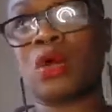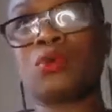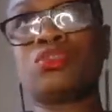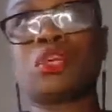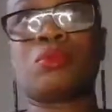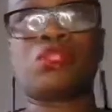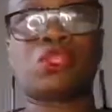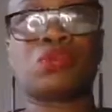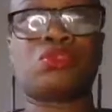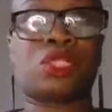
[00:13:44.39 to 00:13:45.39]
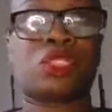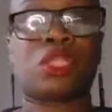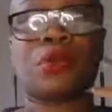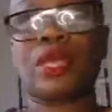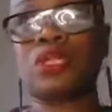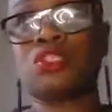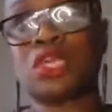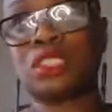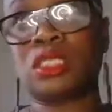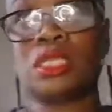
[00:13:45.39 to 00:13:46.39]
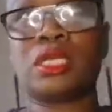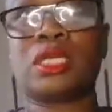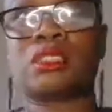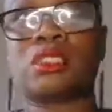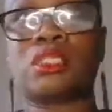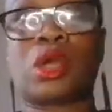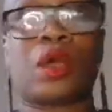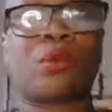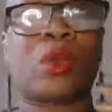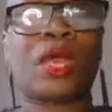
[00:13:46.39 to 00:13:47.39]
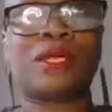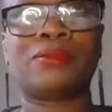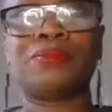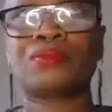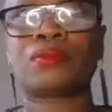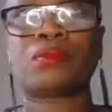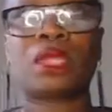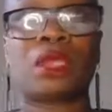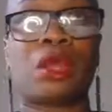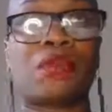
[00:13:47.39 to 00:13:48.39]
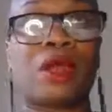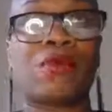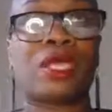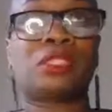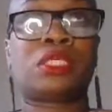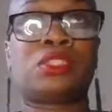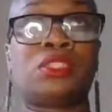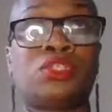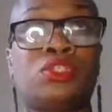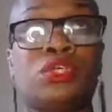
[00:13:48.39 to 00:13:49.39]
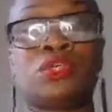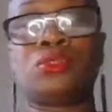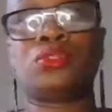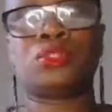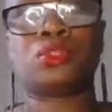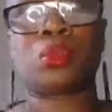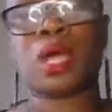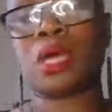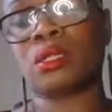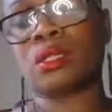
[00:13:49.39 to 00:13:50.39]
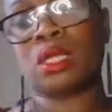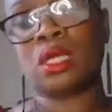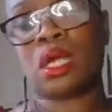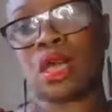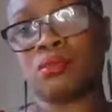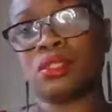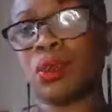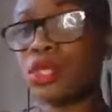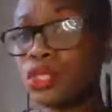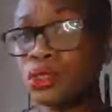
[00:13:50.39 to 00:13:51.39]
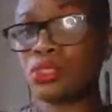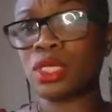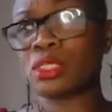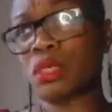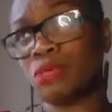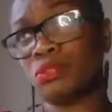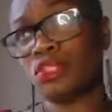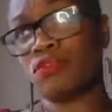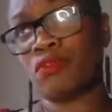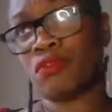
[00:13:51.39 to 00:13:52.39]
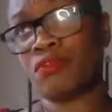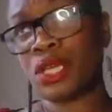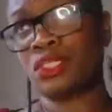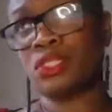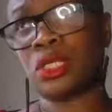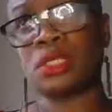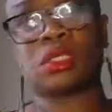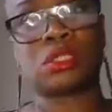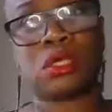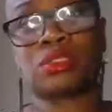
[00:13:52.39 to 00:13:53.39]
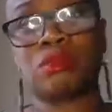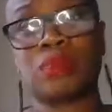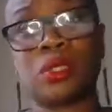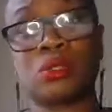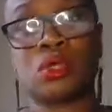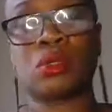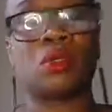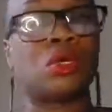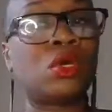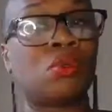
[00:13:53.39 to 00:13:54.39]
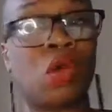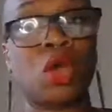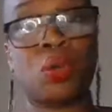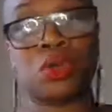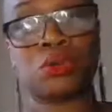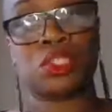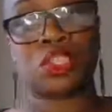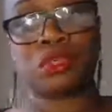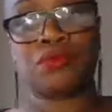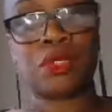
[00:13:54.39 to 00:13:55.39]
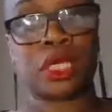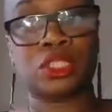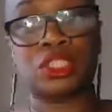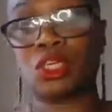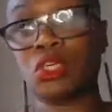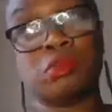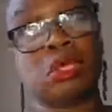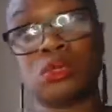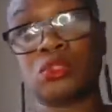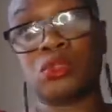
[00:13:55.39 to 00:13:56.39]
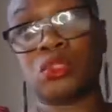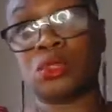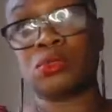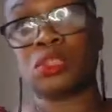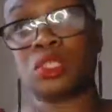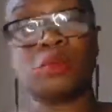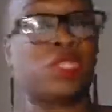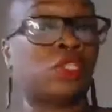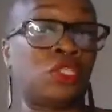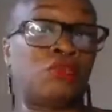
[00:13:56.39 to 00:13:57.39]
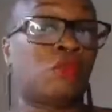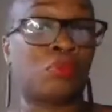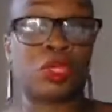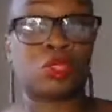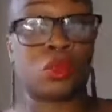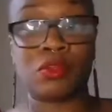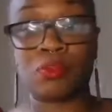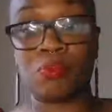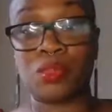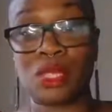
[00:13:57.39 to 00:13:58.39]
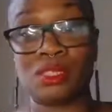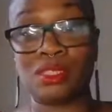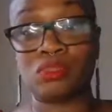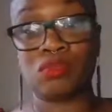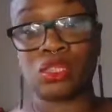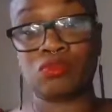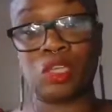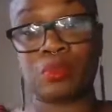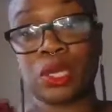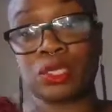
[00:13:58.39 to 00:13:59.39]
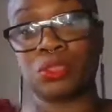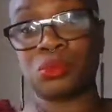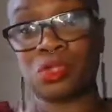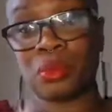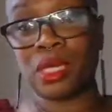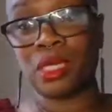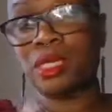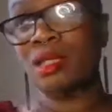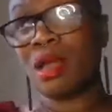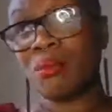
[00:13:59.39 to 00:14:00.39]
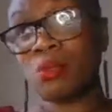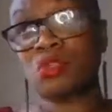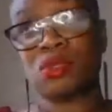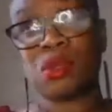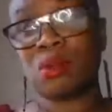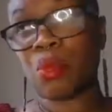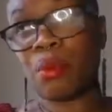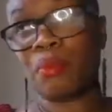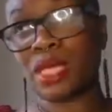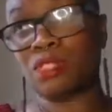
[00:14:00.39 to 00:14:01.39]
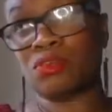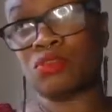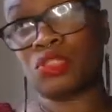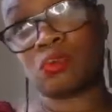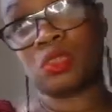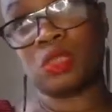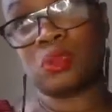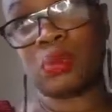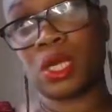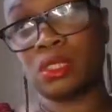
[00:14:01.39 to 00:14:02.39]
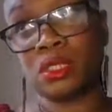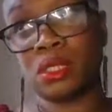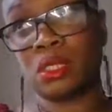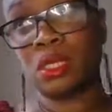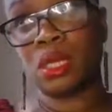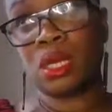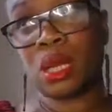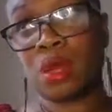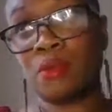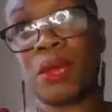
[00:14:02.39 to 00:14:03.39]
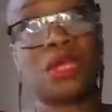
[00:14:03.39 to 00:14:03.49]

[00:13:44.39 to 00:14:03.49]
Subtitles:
also with solstice, you know, energetically, it's a time where, you know, that our ancestors used as well. So I use that time just for reflection and to start to build on what I want to achieve for next year. You might not do solstice, but this is one of the things that's really personal to me. I'm not a massive Christmassy person, but I